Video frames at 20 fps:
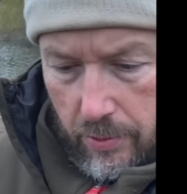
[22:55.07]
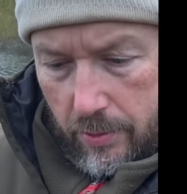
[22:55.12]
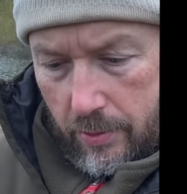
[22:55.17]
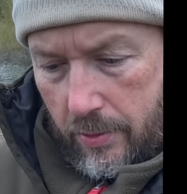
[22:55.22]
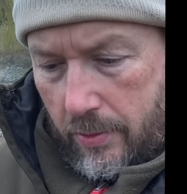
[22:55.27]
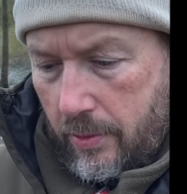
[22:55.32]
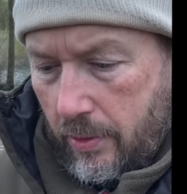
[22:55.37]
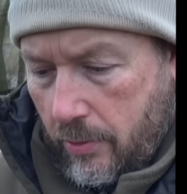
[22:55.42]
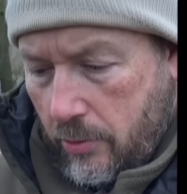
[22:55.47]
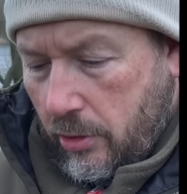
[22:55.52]

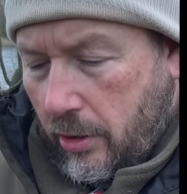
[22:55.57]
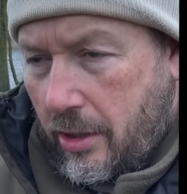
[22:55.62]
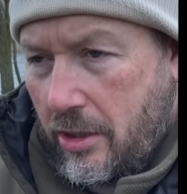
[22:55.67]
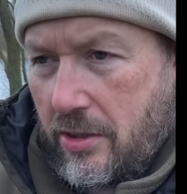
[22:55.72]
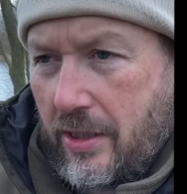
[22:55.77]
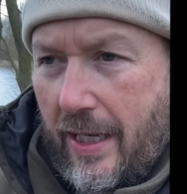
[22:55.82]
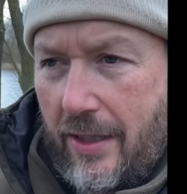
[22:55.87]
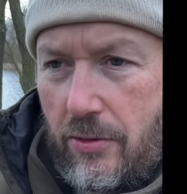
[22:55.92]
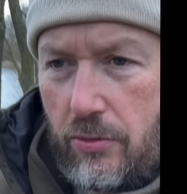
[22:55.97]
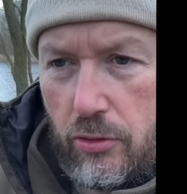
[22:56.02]
I was going to
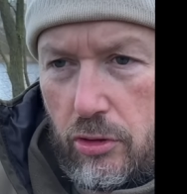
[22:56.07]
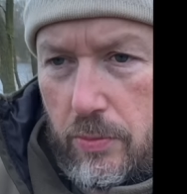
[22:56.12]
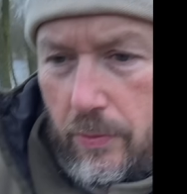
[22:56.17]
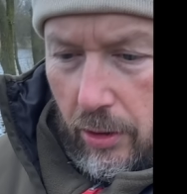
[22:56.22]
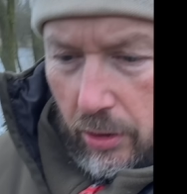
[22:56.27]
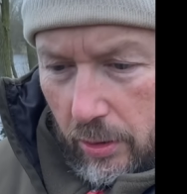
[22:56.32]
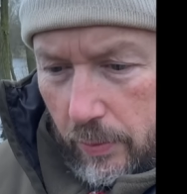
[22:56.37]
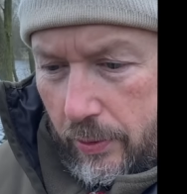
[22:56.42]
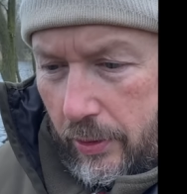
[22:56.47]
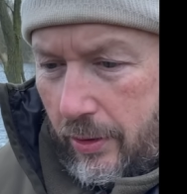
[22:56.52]
stay till
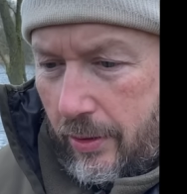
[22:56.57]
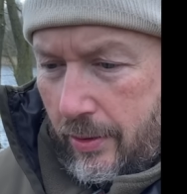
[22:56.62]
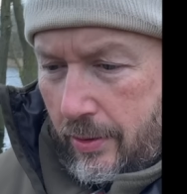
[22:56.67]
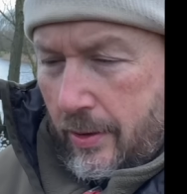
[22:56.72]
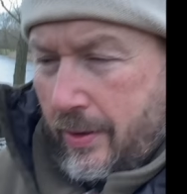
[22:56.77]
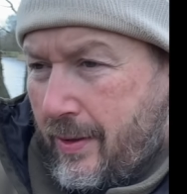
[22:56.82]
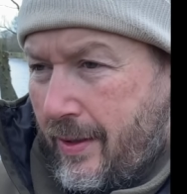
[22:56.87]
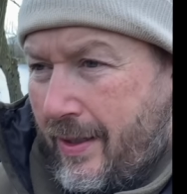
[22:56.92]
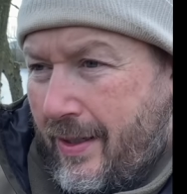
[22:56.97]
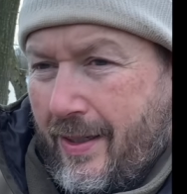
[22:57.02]
tomorrow, but
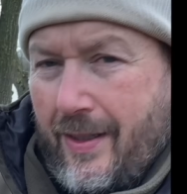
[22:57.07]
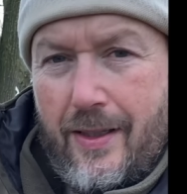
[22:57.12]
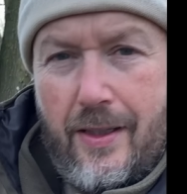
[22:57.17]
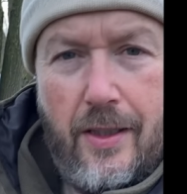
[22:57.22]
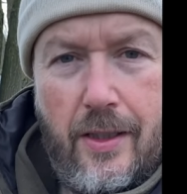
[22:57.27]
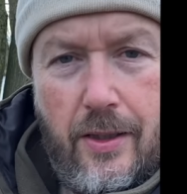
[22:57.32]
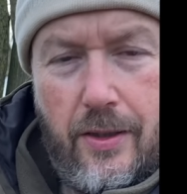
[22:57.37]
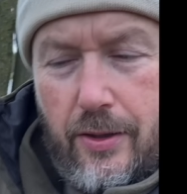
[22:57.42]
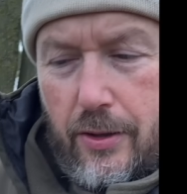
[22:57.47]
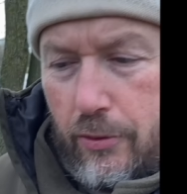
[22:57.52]

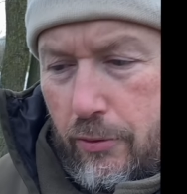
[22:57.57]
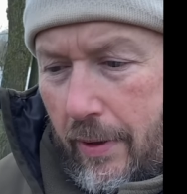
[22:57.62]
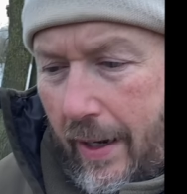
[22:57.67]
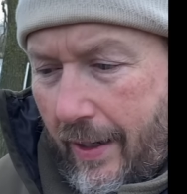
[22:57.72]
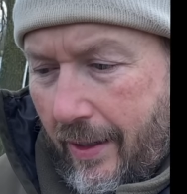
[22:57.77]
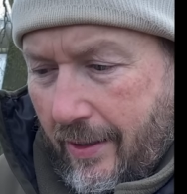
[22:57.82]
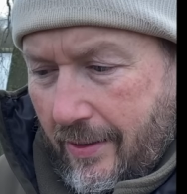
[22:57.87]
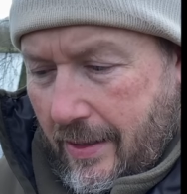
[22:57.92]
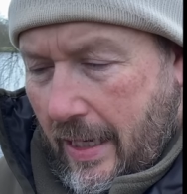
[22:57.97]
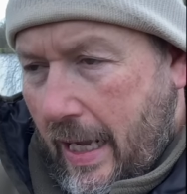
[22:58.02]
the rain is